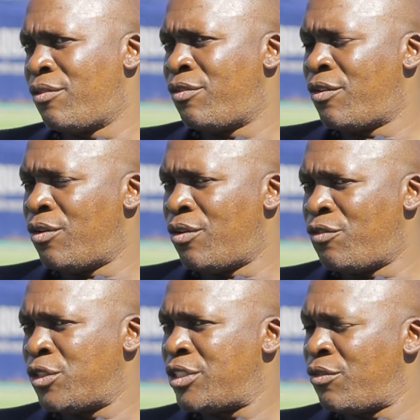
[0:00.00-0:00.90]

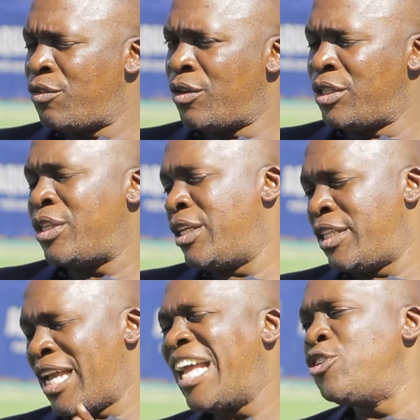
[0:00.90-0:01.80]
for
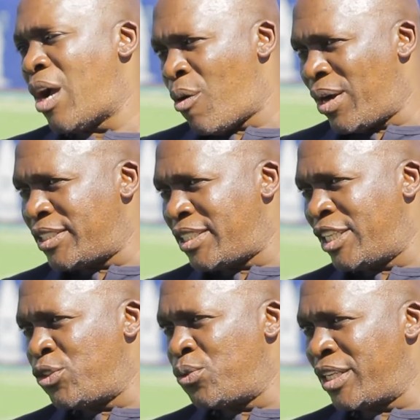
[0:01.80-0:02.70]
the annual awards
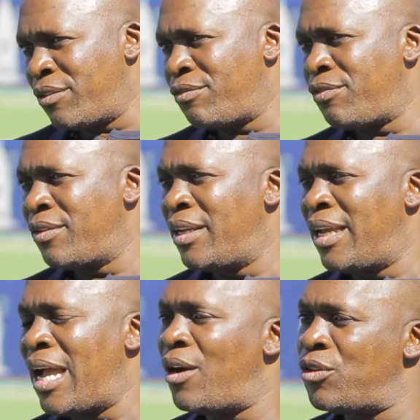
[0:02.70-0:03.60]
they do give.
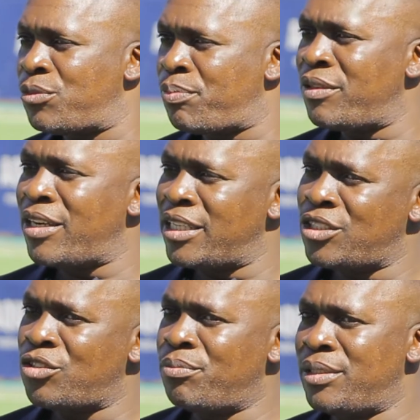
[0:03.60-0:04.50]
I was
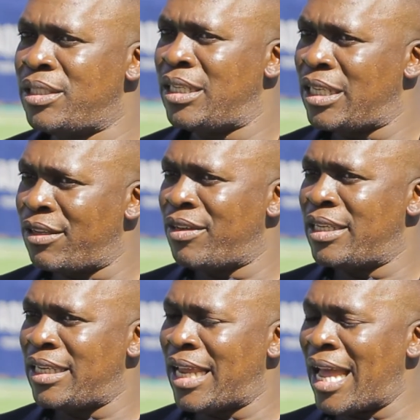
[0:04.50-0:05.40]
privileged to be
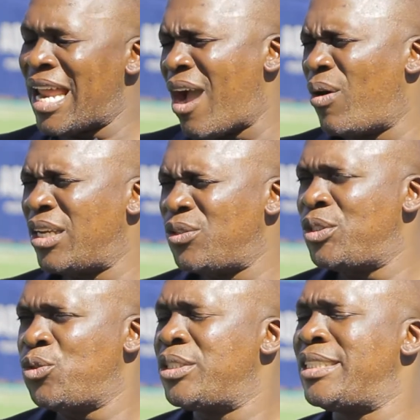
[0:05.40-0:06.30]
given an award
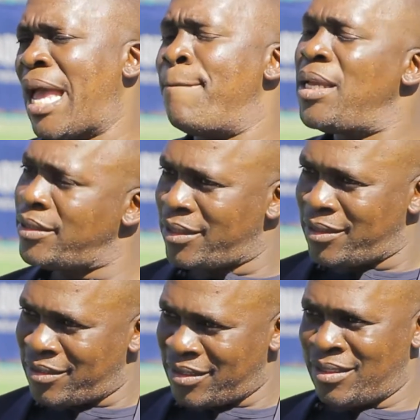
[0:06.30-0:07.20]
which was
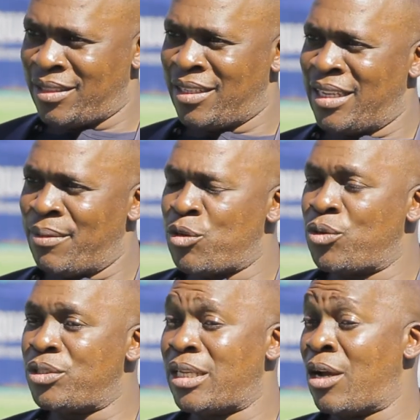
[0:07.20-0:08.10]
amazing,
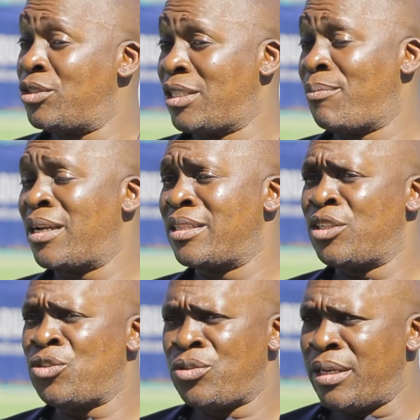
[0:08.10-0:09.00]
because I was
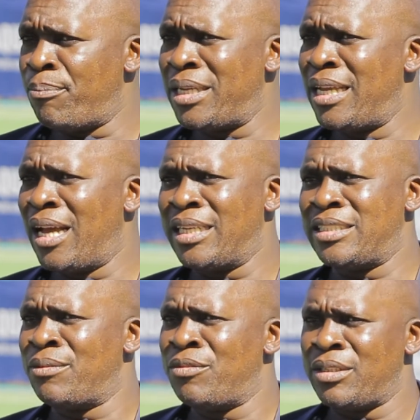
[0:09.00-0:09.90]
among the big
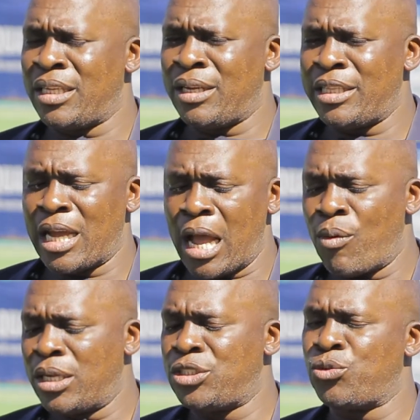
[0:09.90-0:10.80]
guys. The
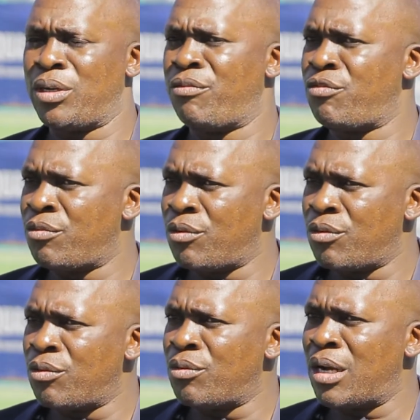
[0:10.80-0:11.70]
awards were
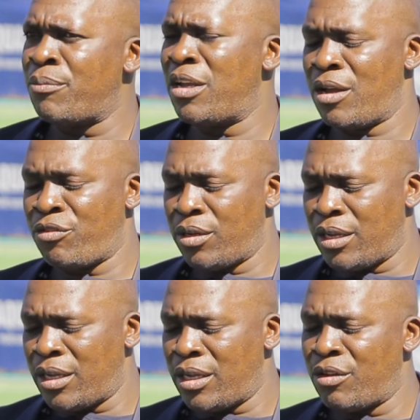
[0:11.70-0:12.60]
for
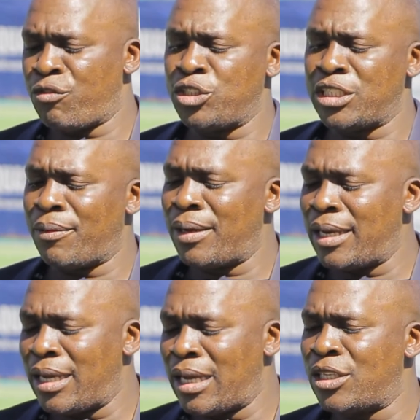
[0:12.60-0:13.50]
Ifo
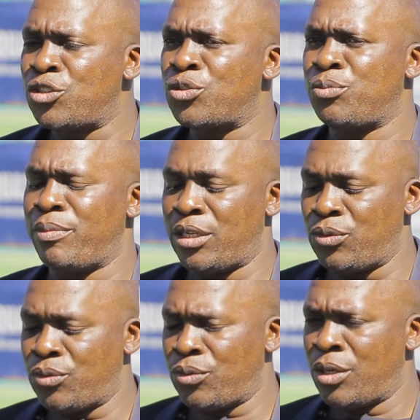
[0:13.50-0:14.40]
Chavala, Ashos
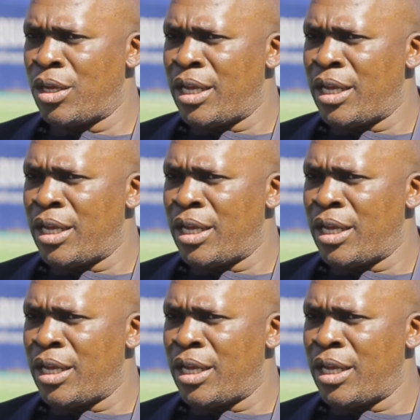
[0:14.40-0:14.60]
Melu,